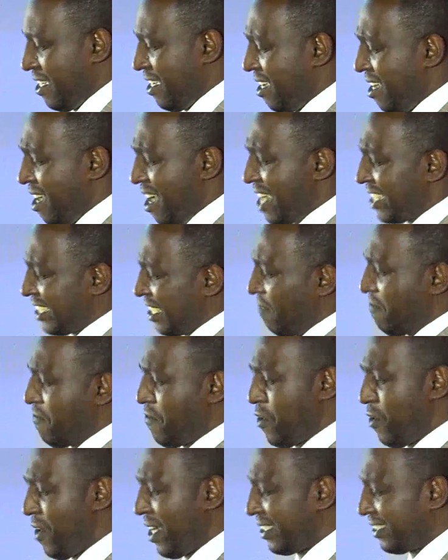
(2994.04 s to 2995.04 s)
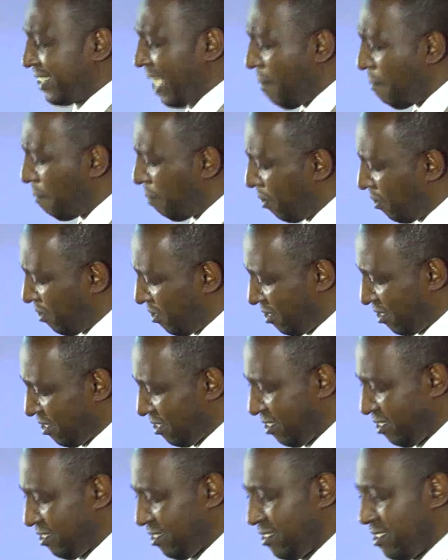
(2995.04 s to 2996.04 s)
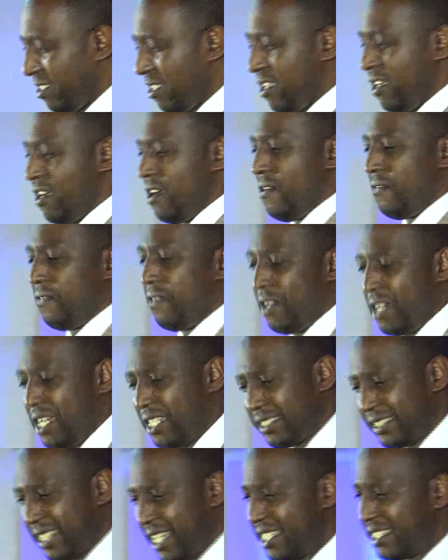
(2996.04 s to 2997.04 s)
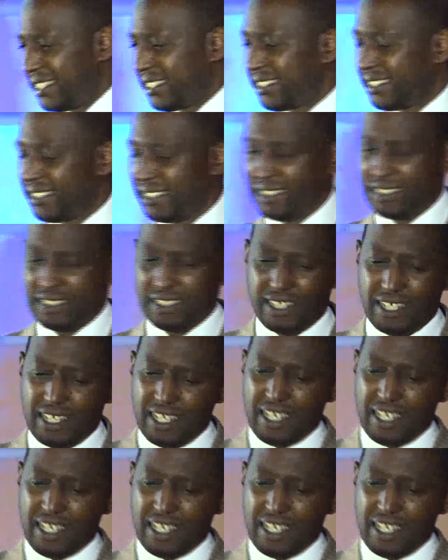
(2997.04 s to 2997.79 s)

Here are some few examples. For instance,